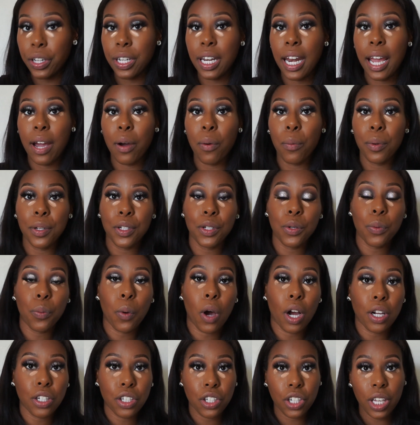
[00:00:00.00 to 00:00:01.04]
Now, when you
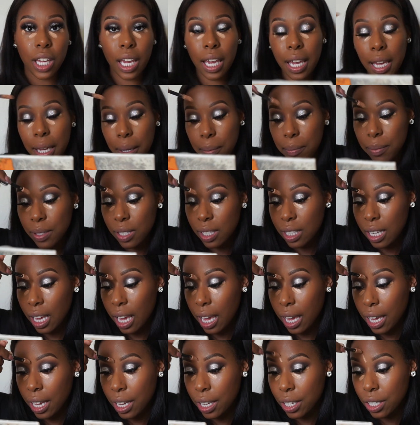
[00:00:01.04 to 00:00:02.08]
watch games
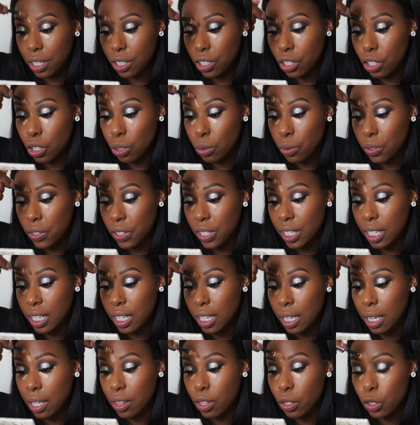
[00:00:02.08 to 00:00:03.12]
and you
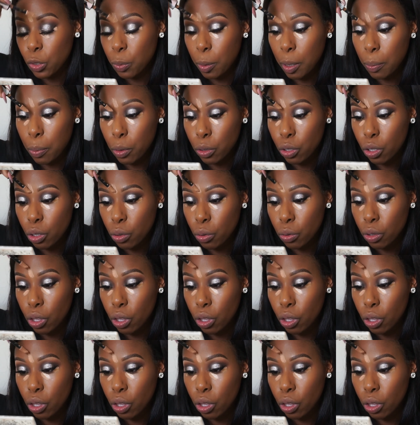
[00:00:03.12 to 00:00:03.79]
see those people do